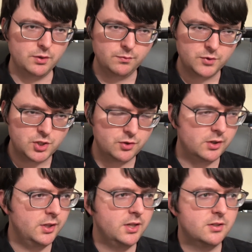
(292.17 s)

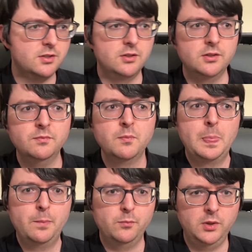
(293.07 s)
struggling to
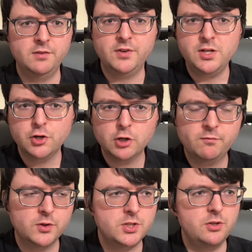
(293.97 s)
live in Europe
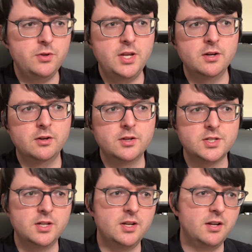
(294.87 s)
for 2 years
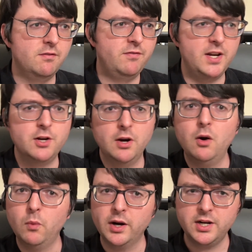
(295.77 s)
and figure out
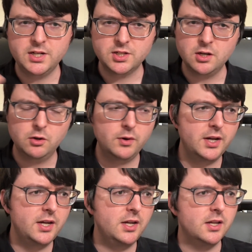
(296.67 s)
where he's
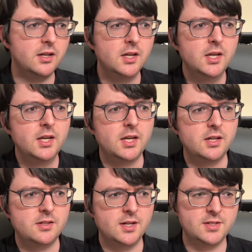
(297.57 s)
going,
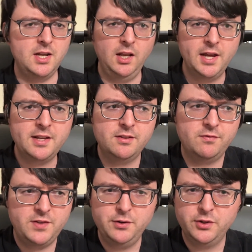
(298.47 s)
and does he like the
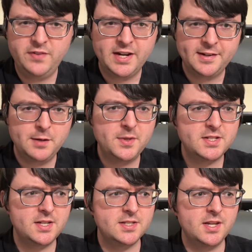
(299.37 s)
field of academics
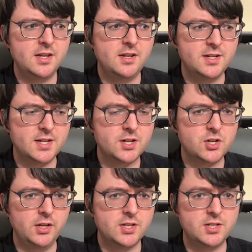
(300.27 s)
he's in. He's
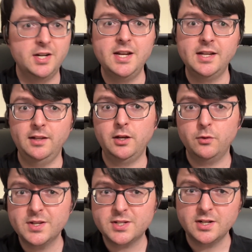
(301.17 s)
actually studying
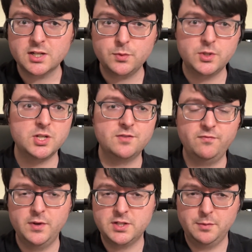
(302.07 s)
linguistics, which is
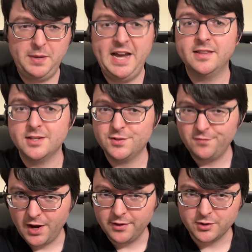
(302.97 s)
a path his father